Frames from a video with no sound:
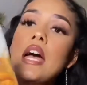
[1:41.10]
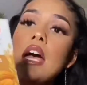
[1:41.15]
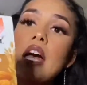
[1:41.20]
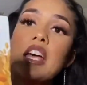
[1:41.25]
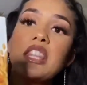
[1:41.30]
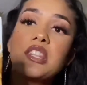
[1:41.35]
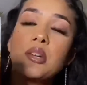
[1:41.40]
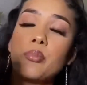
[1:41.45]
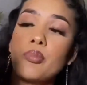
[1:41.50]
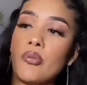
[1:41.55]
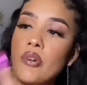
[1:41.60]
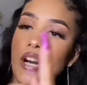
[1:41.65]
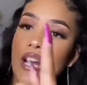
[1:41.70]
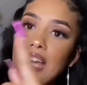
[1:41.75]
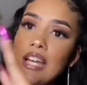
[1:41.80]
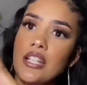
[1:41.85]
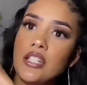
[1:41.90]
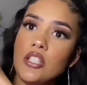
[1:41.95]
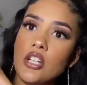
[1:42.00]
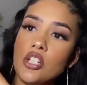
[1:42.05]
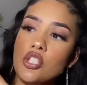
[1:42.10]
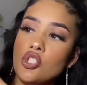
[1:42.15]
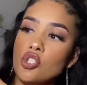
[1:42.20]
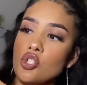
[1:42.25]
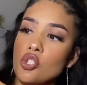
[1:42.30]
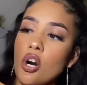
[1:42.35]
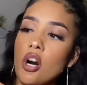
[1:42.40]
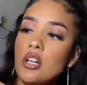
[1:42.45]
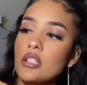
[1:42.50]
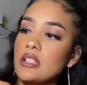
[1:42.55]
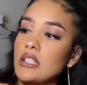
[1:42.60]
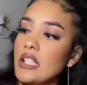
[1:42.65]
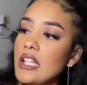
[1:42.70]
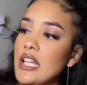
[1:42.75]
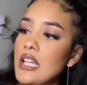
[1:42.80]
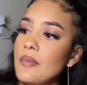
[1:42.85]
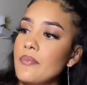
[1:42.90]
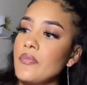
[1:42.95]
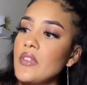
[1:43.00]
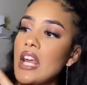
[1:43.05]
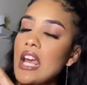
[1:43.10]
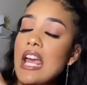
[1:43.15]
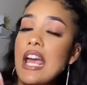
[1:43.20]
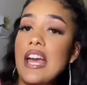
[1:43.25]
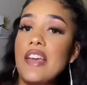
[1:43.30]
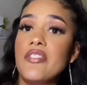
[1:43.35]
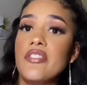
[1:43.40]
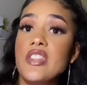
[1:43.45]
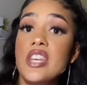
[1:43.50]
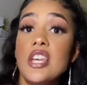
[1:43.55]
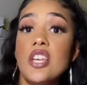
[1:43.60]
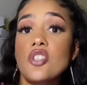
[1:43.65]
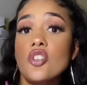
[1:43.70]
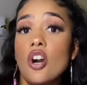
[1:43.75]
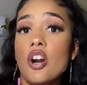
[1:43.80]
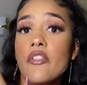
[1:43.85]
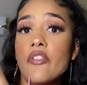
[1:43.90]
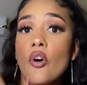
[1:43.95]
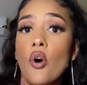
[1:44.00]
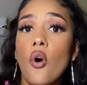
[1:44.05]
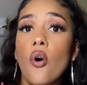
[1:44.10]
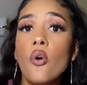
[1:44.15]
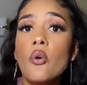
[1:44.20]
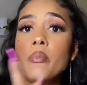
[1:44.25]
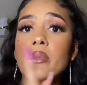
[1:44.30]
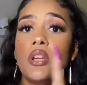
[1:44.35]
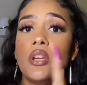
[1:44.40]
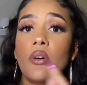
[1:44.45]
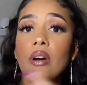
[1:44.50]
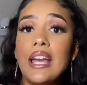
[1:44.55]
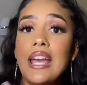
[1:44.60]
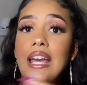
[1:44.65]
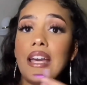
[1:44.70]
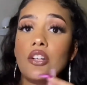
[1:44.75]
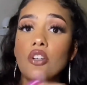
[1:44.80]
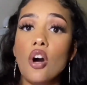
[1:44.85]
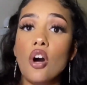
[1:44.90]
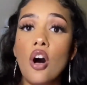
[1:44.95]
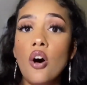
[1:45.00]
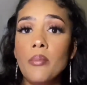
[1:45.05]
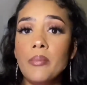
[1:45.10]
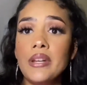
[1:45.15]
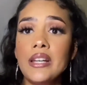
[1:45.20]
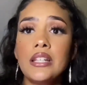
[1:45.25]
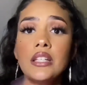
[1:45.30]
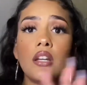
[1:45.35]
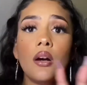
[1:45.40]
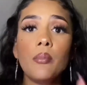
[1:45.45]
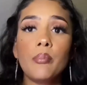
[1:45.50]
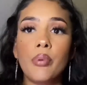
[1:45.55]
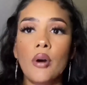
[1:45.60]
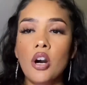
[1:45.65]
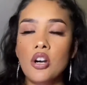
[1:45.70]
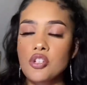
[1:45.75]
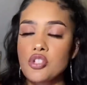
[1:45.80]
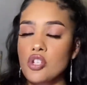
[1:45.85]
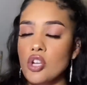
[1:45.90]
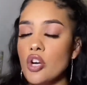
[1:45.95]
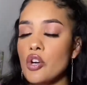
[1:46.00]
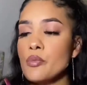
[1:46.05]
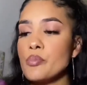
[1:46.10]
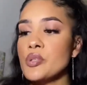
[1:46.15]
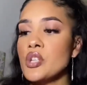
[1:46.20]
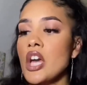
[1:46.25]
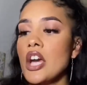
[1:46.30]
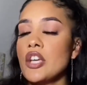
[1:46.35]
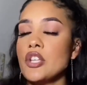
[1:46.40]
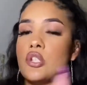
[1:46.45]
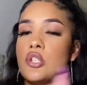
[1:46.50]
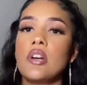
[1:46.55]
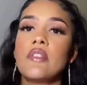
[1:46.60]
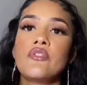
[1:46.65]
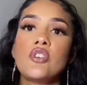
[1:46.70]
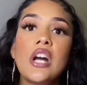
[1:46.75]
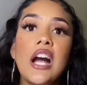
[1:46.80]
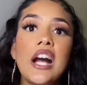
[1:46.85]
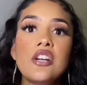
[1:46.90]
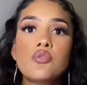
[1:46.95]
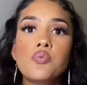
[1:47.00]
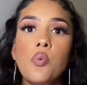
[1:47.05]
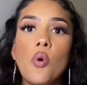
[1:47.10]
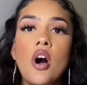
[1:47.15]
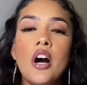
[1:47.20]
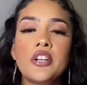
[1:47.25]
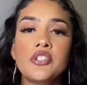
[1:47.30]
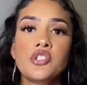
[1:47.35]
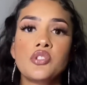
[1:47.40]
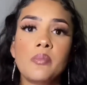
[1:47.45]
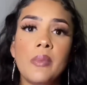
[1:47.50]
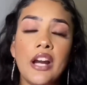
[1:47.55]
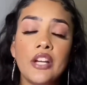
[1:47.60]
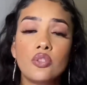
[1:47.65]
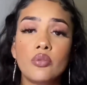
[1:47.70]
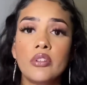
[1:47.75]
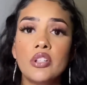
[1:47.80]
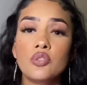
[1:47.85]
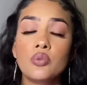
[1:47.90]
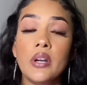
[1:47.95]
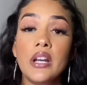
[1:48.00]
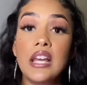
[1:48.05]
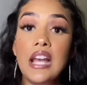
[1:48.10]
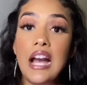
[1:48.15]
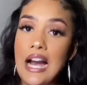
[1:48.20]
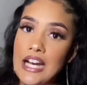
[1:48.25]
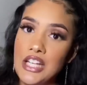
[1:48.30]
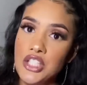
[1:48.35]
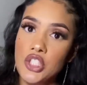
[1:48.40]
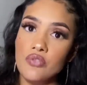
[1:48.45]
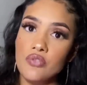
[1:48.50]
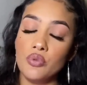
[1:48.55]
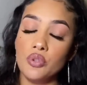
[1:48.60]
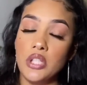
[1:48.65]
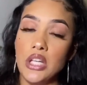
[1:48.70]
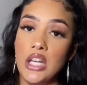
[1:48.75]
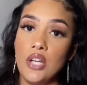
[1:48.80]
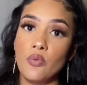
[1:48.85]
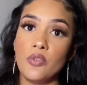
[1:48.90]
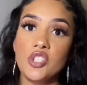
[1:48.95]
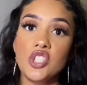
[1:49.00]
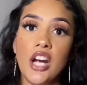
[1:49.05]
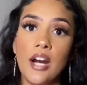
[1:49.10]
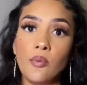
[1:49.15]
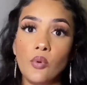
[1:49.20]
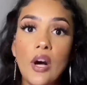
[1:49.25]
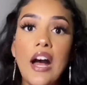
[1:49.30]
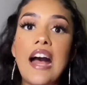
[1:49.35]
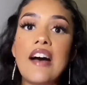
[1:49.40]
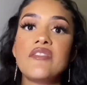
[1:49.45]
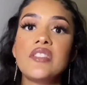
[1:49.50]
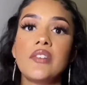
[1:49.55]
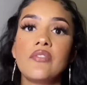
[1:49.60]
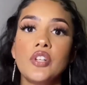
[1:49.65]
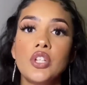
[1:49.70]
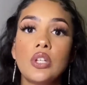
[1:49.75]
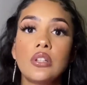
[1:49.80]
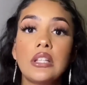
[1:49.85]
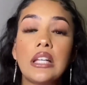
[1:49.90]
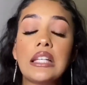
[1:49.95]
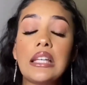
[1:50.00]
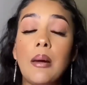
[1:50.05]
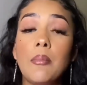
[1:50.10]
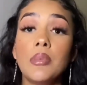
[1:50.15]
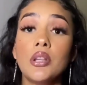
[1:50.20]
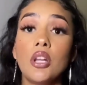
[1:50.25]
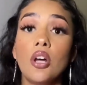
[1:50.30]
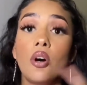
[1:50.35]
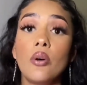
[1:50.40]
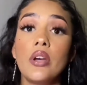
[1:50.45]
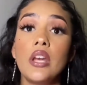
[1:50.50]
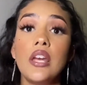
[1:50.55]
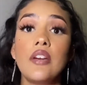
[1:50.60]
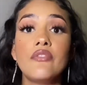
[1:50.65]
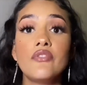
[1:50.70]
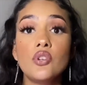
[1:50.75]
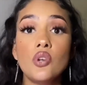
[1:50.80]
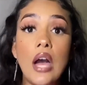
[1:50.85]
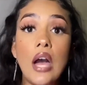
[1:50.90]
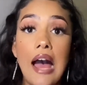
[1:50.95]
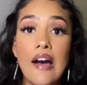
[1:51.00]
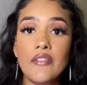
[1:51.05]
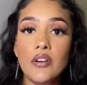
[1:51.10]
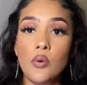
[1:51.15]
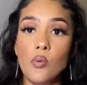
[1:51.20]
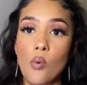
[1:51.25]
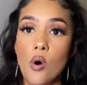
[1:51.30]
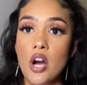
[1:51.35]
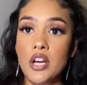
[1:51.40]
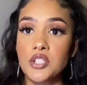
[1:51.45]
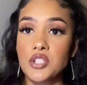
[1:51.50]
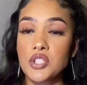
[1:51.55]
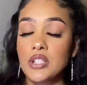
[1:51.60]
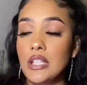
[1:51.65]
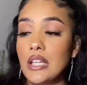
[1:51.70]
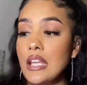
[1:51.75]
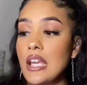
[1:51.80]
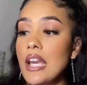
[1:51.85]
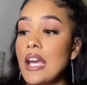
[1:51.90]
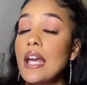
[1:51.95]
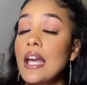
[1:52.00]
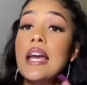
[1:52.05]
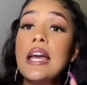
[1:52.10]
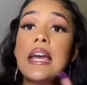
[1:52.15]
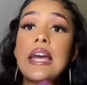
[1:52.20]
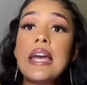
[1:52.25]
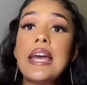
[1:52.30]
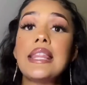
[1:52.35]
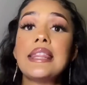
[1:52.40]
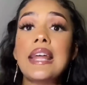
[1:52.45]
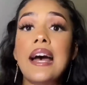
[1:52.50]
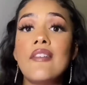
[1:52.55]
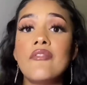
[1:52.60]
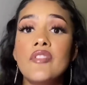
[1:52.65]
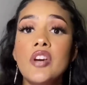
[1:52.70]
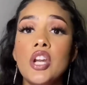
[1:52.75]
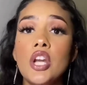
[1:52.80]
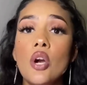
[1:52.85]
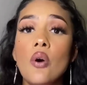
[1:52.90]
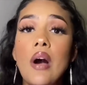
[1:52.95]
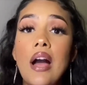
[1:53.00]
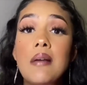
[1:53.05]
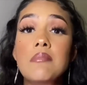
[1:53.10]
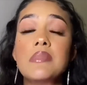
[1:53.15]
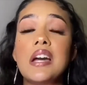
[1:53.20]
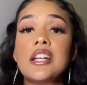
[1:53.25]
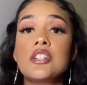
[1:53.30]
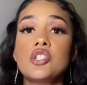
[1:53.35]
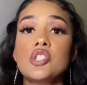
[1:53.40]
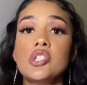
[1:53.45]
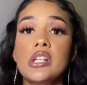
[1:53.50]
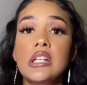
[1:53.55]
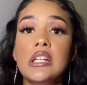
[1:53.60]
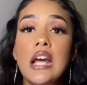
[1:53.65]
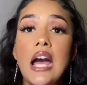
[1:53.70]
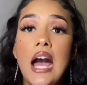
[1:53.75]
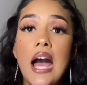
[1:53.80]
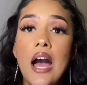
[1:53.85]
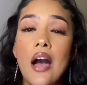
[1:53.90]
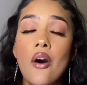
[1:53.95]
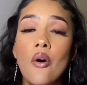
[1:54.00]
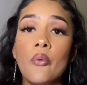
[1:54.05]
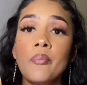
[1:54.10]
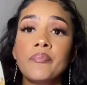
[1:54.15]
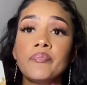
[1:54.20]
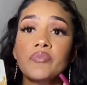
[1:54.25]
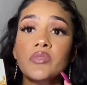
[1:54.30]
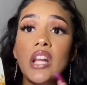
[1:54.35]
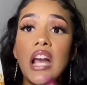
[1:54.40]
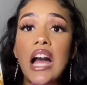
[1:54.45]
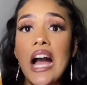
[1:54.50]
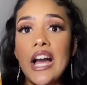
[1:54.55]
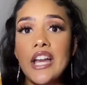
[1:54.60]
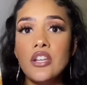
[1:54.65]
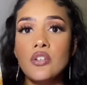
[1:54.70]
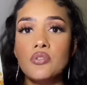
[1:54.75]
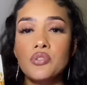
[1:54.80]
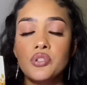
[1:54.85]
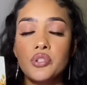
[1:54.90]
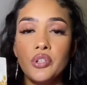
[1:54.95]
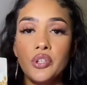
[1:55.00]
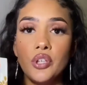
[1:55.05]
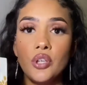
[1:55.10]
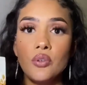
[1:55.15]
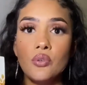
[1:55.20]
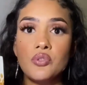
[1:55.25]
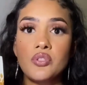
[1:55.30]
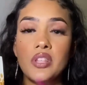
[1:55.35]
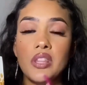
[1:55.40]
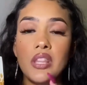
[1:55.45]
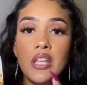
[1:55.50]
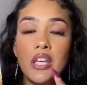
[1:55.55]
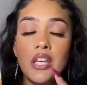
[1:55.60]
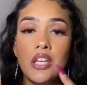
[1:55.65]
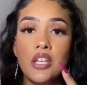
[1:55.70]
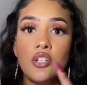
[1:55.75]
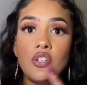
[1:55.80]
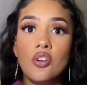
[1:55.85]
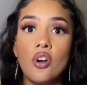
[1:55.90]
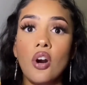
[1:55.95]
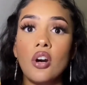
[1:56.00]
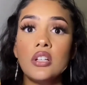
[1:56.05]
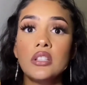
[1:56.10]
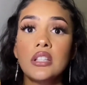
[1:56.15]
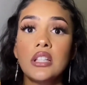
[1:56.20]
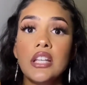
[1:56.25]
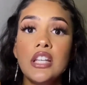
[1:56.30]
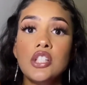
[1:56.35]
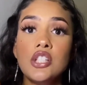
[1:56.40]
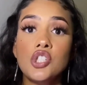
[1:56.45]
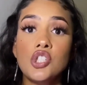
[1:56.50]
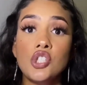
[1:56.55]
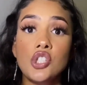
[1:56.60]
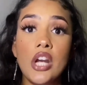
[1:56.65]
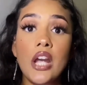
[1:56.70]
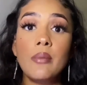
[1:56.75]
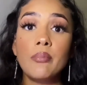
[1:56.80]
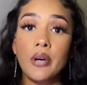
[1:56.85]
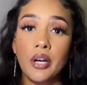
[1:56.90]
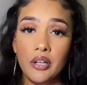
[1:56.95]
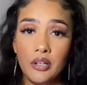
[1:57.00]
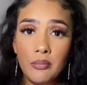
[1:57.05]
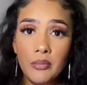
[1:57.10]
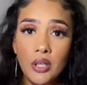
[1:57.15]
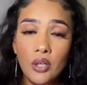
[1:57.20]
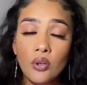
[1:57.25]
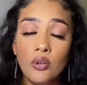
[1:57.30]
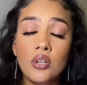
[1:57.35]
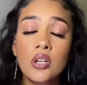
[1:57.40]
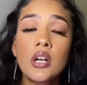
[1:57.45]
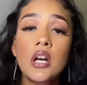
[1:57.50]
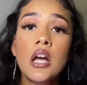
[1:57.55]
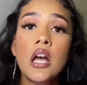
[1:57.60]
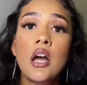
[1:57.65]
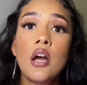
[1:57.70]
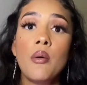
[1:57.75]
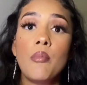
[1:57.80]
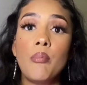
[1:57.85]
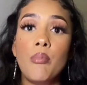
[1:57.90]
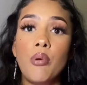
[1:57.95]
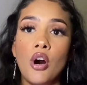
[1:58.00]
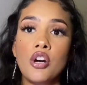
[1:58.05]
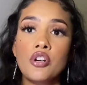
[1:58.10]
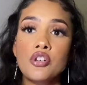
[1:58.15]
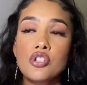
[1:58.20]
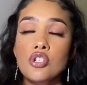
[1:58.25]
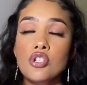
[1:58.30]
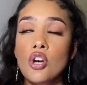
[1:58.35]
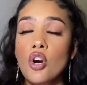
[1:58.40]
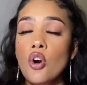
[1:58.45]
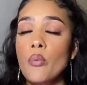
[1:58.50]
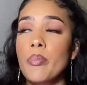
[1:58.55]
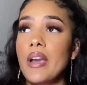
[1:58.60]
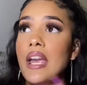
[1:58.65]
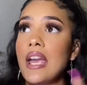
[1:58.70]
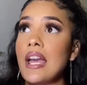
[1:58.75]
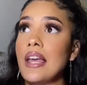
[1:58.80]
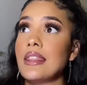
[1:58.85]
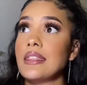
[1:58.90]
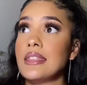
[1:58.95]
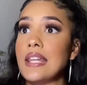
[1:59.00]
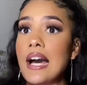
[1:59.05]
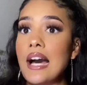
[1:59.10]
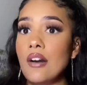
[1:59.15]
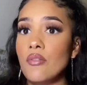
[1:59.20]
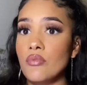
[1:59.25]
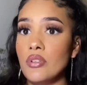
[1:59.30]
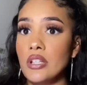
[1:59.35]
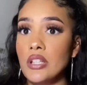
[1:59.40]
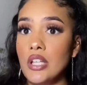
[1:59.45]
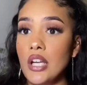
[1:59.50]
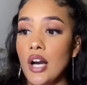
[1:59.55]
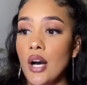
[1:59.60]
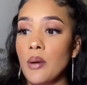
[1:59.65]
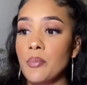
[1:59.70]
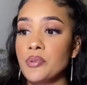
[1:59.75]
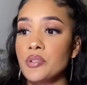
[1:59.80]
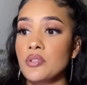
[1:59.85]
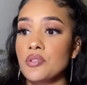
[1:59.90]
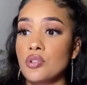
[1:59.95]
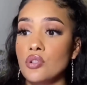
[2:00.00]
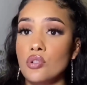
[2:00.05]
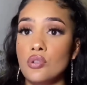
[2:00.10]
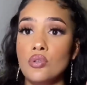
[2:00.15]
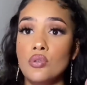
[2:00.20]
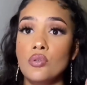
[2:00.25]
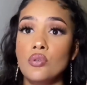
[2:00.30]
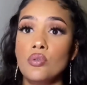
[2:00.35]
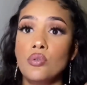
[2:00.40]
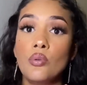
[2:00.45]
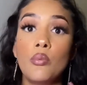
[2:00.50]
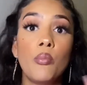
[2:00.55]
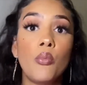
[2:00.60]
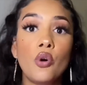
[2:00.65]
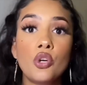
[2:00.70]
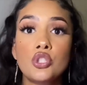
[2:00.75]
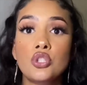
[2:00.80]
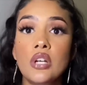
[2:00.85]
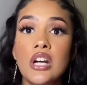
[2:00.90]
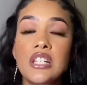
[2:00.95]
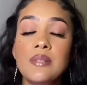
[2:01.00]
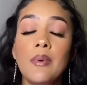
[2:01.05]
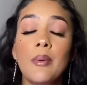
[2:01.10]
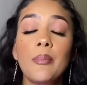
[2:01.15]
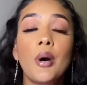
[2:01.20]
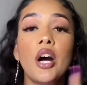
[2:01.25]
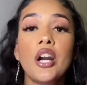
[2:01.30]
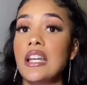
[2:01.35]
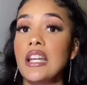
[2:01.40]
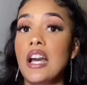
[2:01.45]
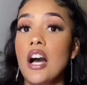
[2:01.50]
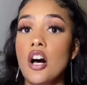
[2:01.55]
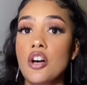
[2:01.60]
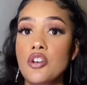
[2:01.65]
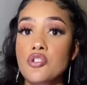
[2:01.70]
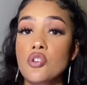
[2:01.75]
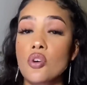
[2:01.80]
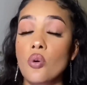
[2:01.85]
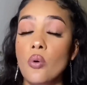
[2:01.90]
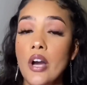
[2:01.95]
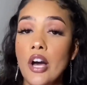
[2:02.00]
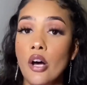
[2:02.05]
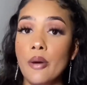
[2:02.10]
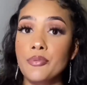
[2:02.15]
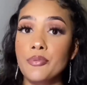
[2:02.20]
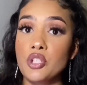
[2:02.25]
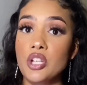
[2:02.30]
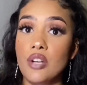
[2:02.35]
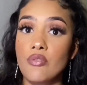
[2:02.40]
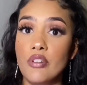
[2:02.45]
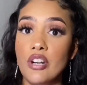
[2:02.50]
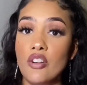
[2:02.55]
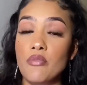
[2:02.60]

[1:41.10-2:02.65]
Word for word: the brand Yardley. And these are the oatmeal and almond bar soaps. So if you guys watched my 2020 hygiene routine, which I will have that video linked down below if you haven't watched it yet. In that video, I mentioned how I used to use the Yardley Shea Buttermilk bar soap and that really helped to moisturize my body and it also helped to get rid of